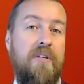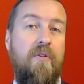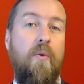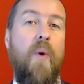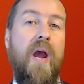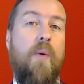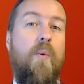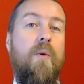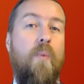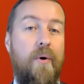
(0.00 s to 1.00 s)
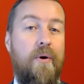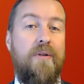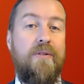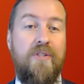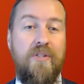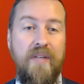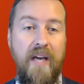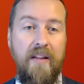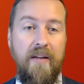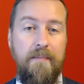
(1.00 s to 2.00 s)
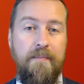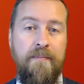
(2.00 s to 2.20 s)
of the way we work together.